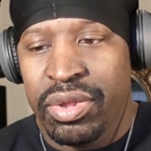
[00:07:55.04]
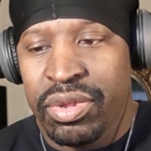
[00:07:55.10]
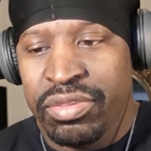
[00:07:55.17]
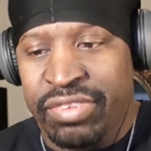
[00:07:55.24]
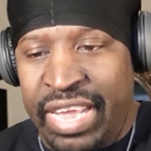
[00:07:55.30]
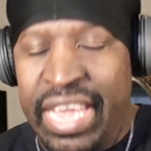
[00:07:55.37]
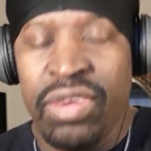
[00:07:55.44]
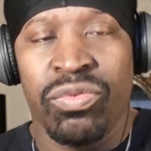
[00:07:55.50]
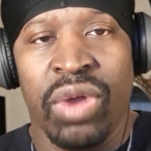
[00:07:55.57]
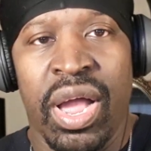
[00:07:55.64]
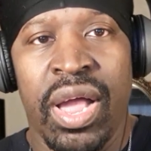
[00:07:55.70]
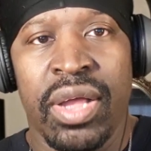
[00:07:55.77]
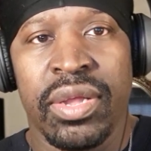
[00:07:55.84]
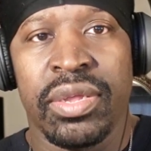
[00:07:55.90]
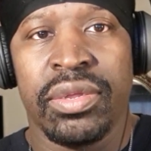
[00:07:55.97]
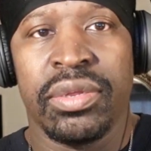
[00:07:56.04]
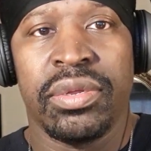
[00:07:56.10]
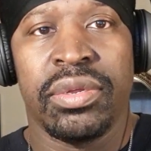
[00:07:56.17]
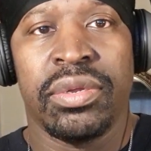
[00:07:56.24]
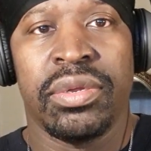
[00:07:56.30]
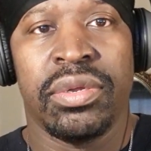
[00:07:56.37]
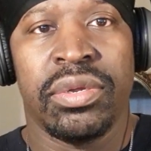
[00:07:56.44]
Tay Rock,
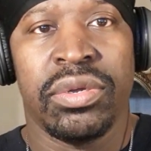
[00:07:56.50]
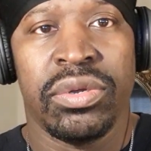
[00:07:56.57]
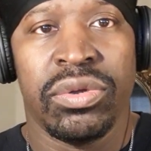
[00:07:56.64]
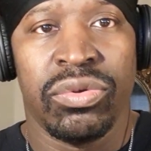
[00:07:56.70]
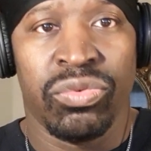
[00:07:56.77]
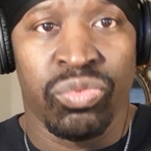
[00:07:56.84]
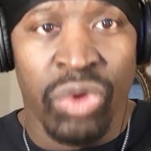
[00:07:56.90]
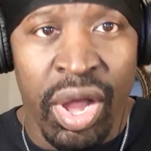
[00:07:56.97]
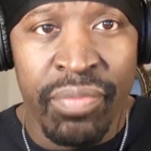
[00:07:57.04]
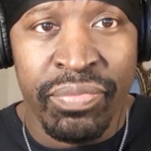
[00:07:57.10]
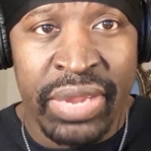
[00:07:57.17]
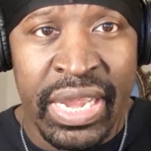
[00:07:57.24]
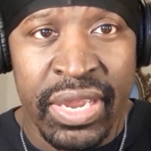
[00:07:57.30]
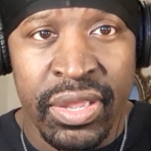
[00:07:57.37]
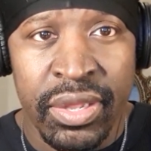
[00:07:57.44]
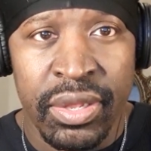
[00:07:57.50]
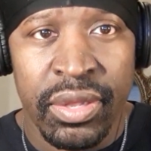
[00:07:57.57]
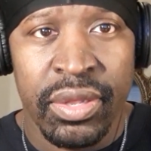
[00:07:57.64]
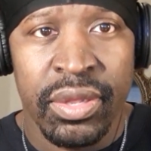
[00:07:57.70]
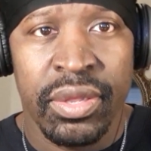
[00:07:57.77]
Rum Nitty,